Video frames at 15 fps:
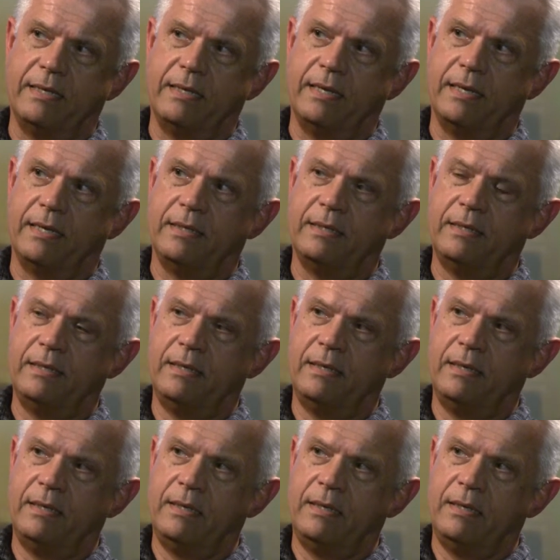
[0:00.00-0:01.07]

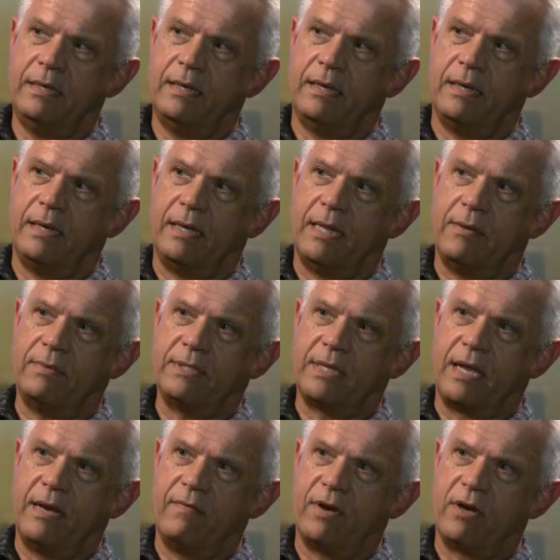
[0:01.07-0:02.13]
That was
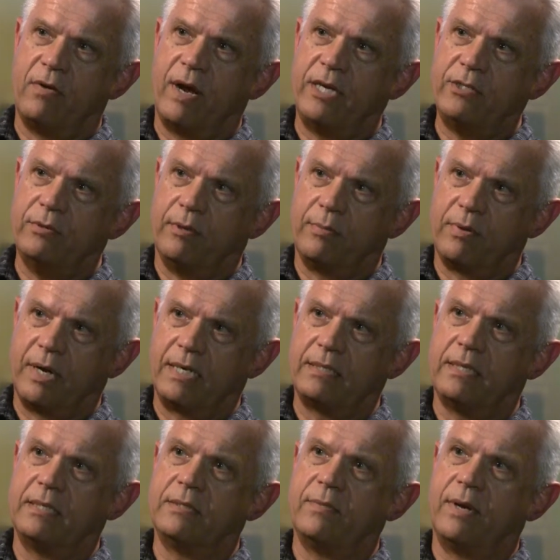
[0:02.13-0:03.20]
kind of a gradual
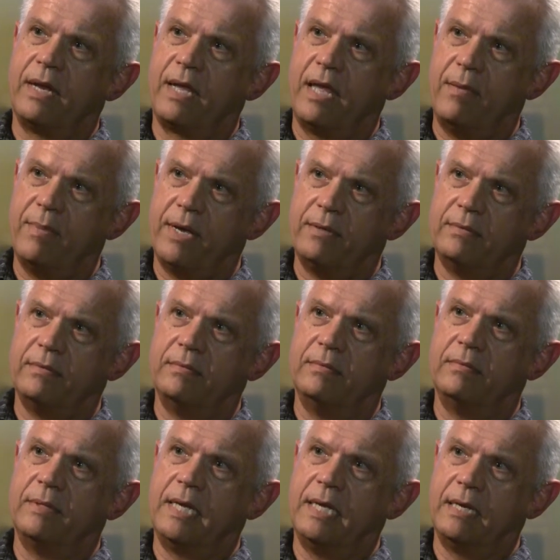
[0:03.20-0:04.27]
process when I came out
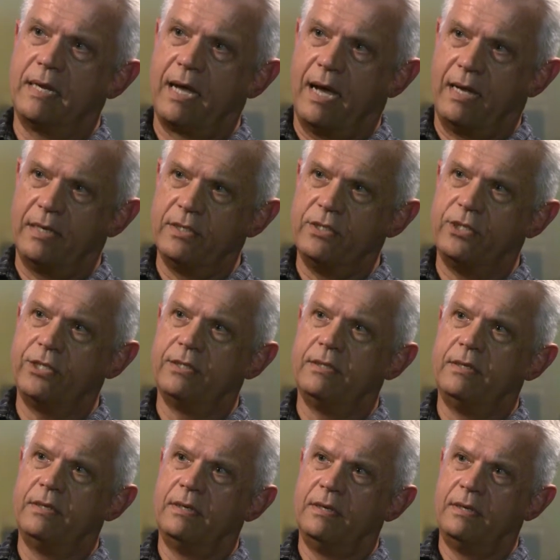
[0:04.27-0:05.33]
into college.
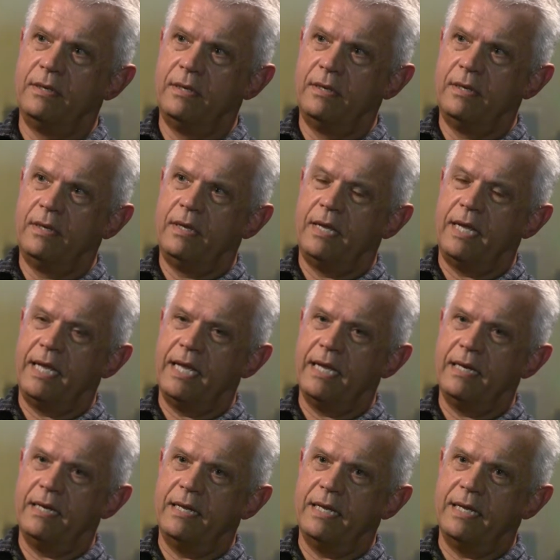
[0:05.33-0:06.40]

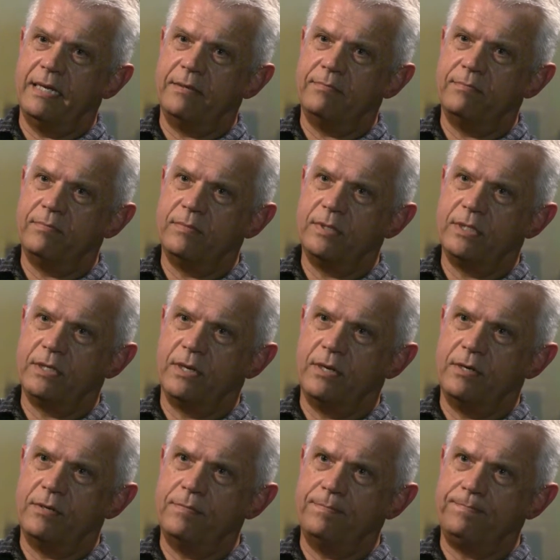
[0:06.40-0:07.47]
And
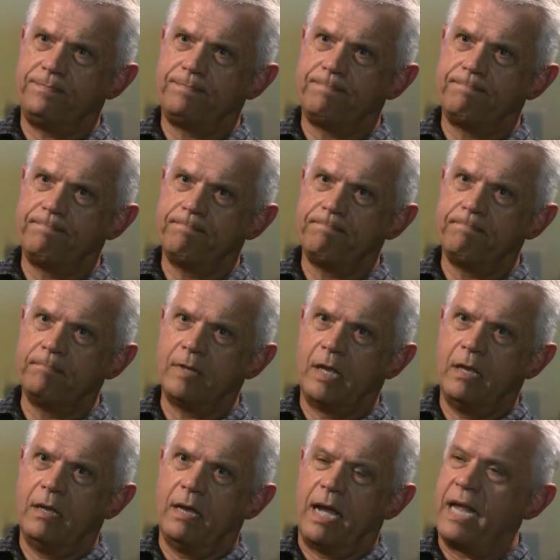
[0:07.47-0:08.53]
so
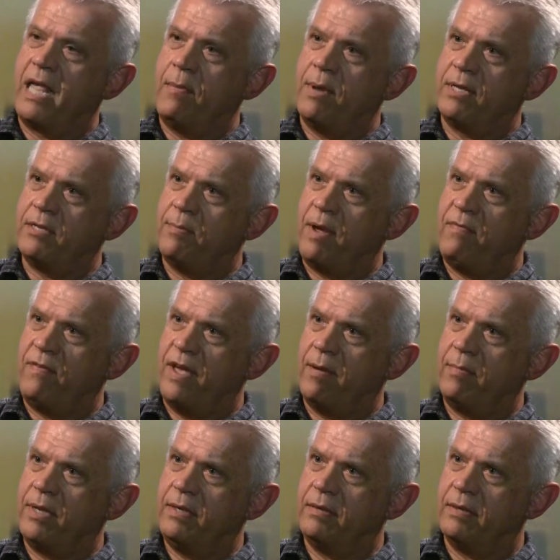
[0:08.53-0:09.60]
I came out to my
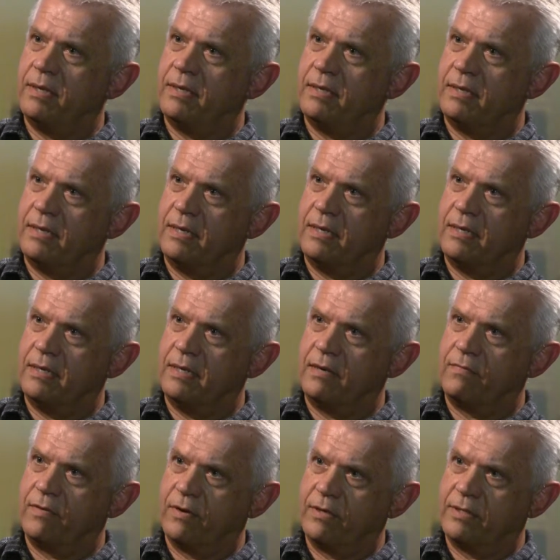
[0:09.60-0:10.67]
family
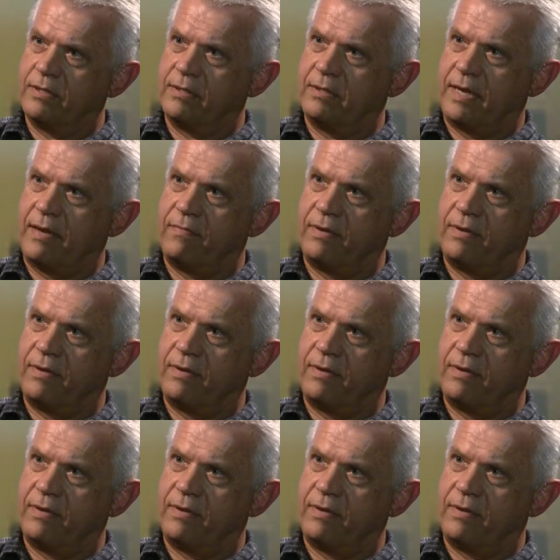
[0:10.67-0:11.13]
first,